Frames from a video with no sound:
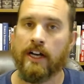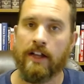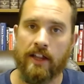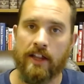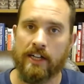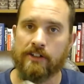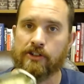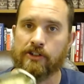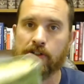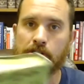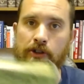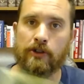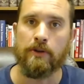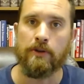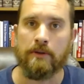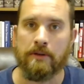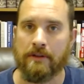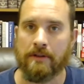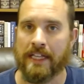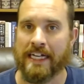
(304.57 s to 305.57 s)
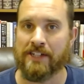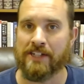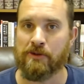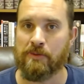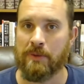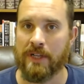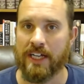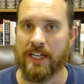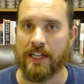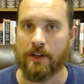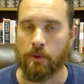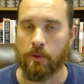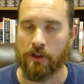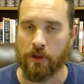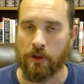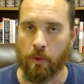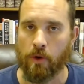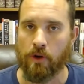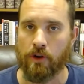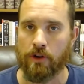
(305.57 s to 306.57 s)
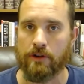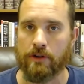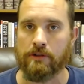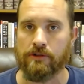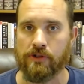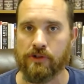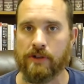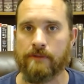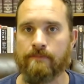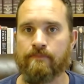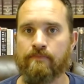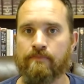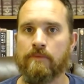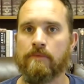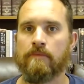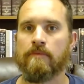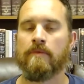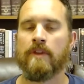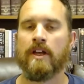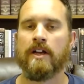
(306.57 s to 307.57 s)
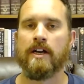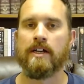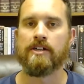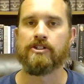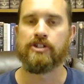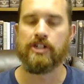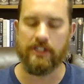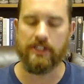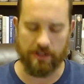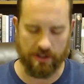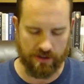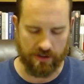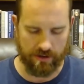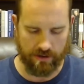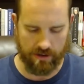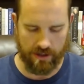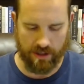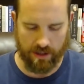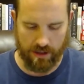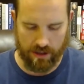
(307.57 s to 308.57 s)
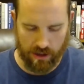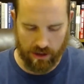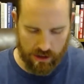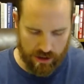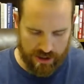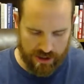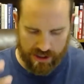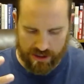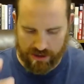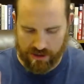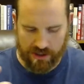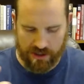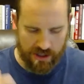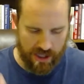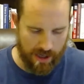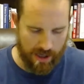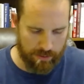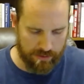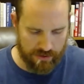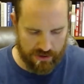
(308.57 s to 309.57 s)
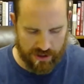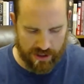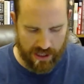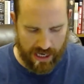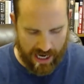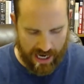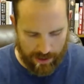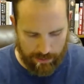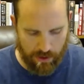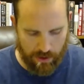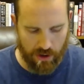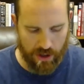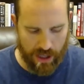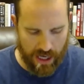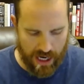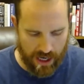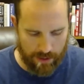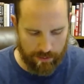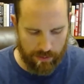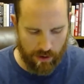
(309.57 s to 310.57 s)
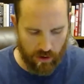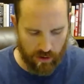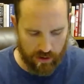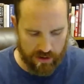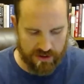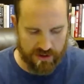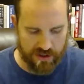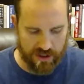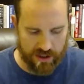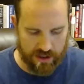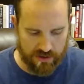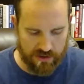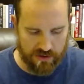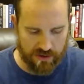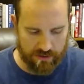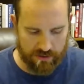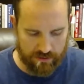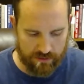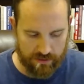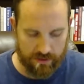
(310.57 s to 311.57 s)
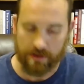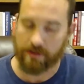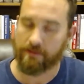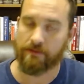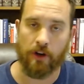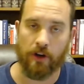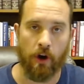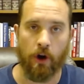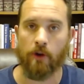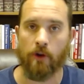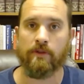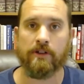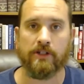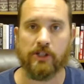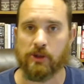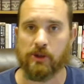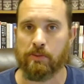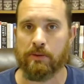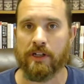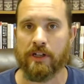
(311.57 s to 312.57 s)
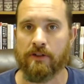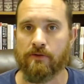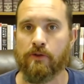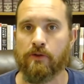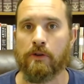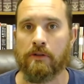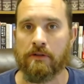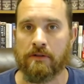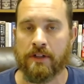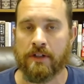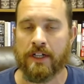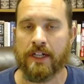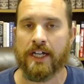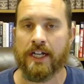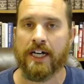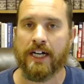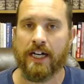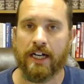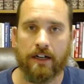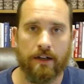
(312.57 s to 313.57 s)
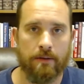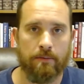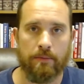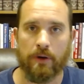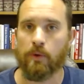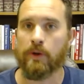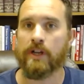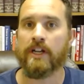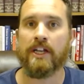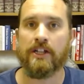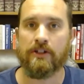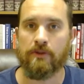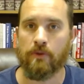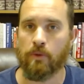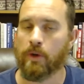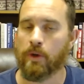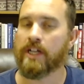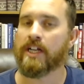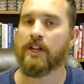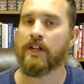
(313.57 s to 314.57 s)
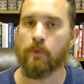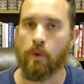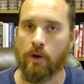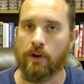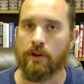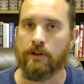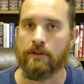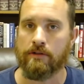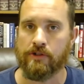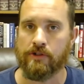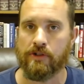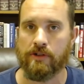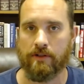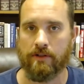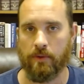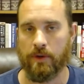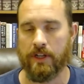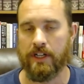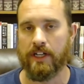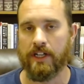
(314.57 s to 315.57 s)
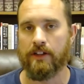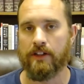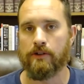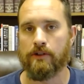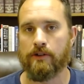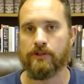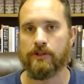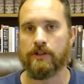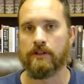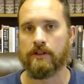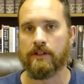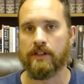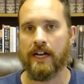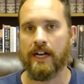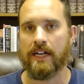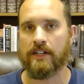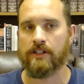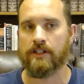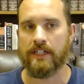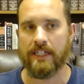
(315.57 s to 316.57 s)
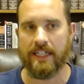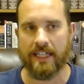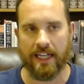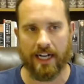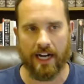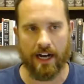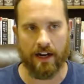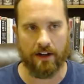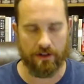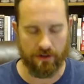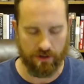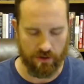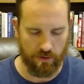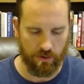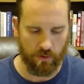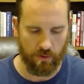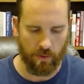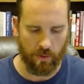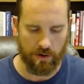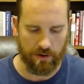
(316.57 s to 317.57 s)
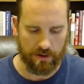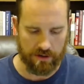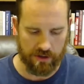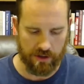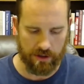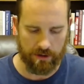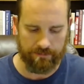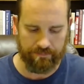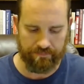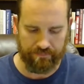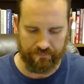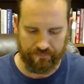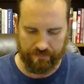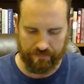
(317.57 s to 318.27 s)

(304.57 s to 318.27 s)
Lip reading: That's you. That's me. We're the workers. And Jesus looks his disciples eyeball to eyeball and says, the harvest is plentiful, but we need workers. We need those to actually get out and do the work. So